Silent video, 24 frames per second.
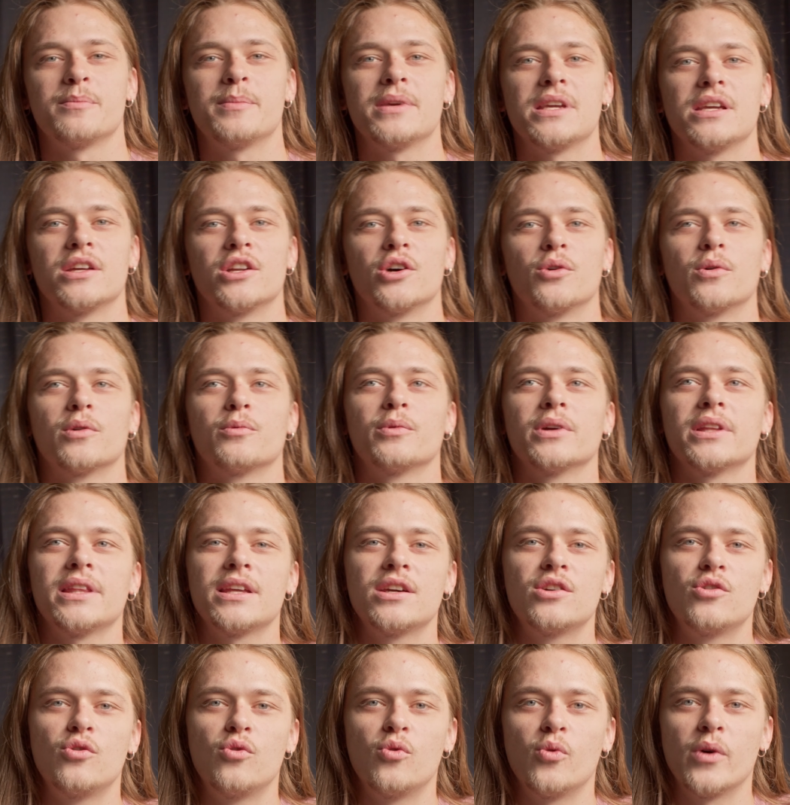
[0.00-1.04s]
be, you know, a really
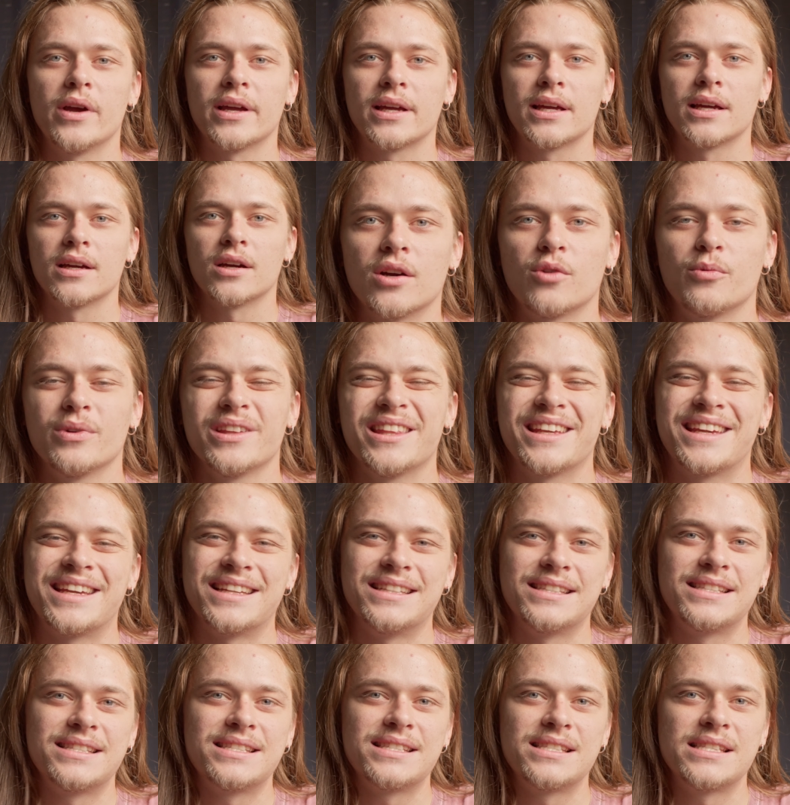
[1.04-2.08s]
quick, a really
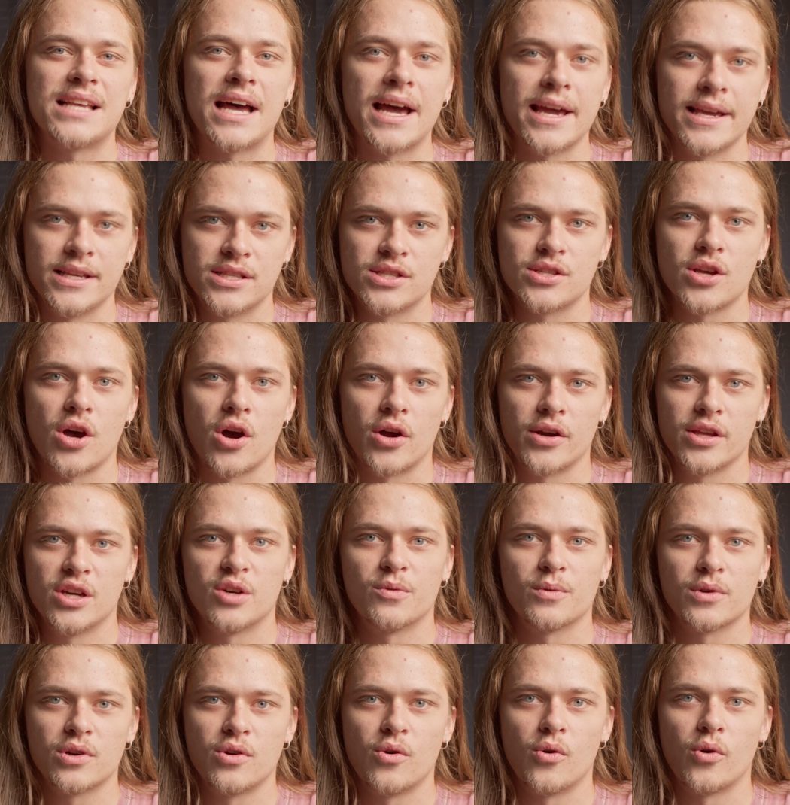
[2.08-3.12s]
concise audio
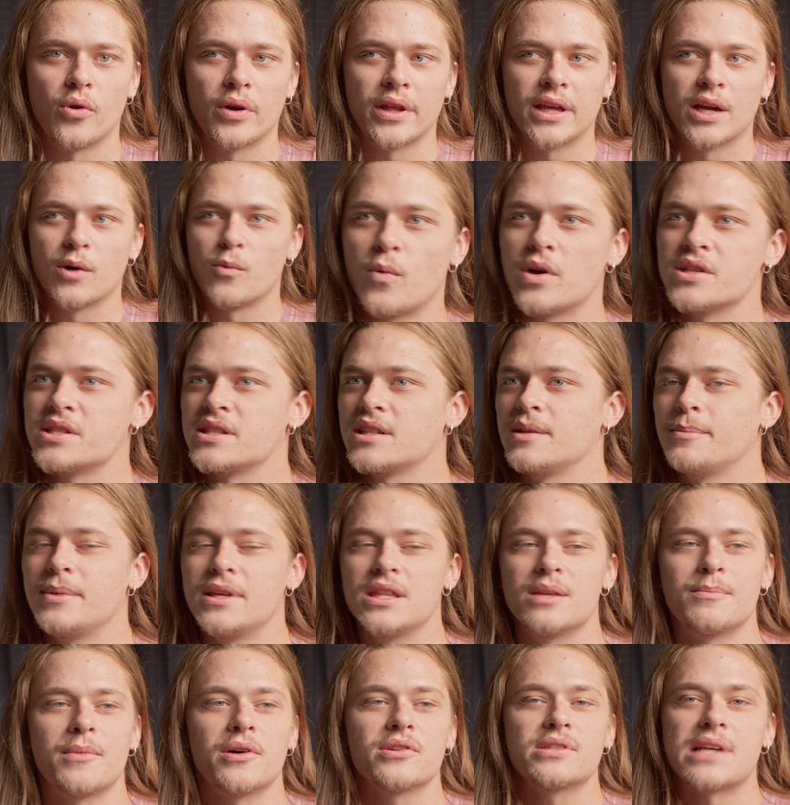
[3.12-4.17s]
recording. It wasn't to be
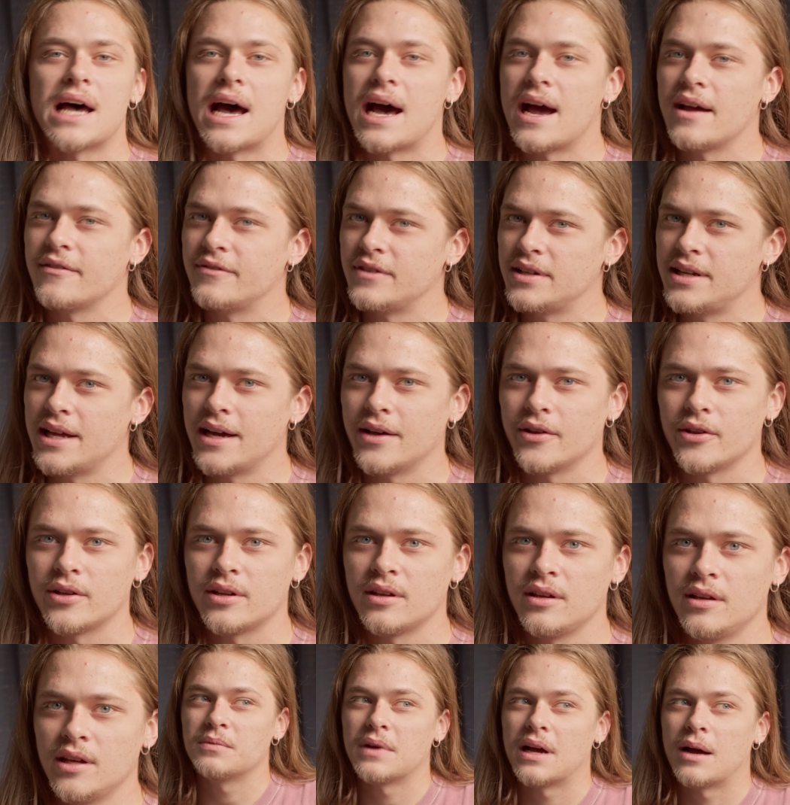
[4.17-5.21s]
the most high
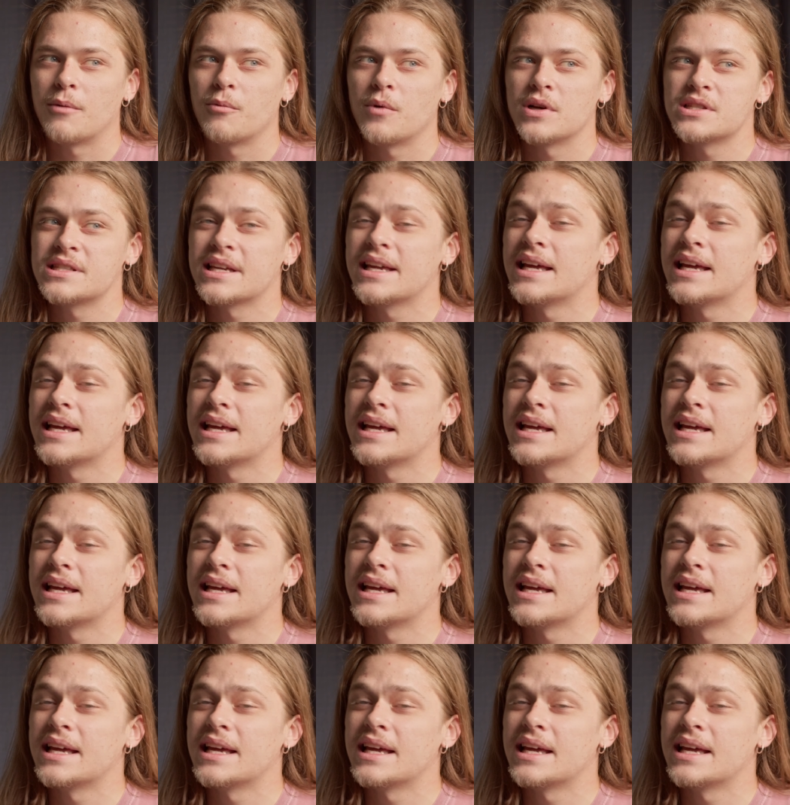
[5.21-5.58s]
fidelity. I wasn't